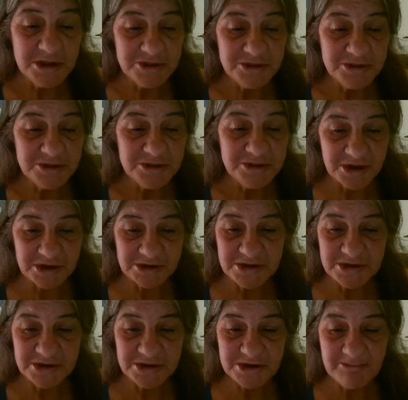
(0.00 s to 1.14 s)
These
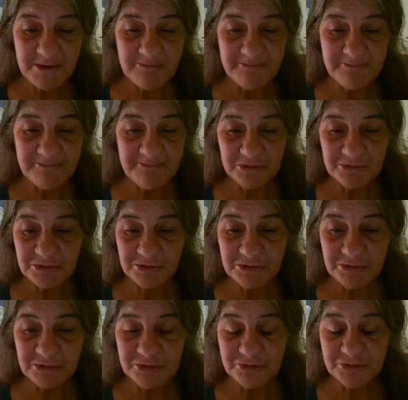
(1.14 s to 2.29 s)
techniques have been found to
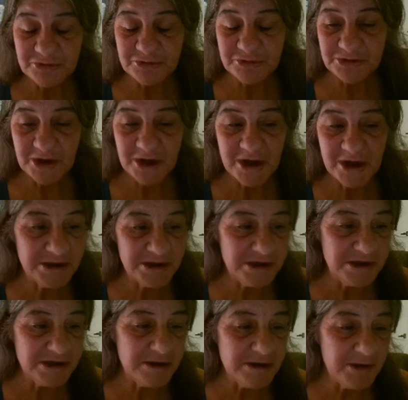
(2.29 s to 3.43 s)
reduce
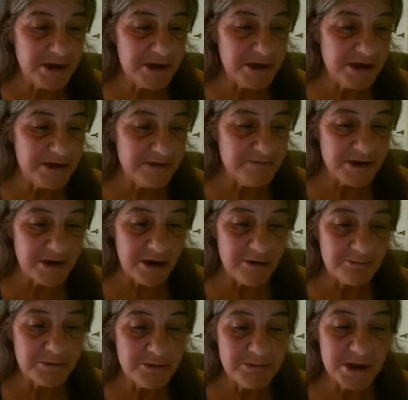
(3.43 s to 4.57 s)
anxiety and may even help
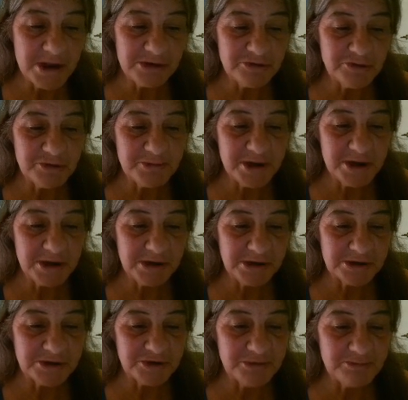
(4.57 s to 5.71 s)
you manage your
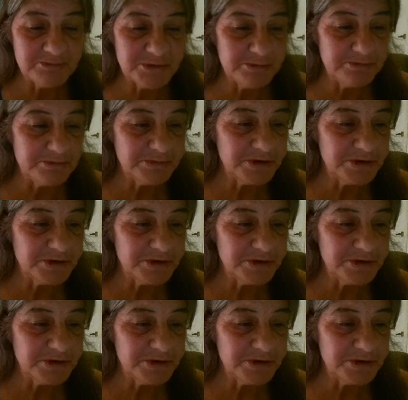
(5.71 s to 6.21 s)
panic symptoms.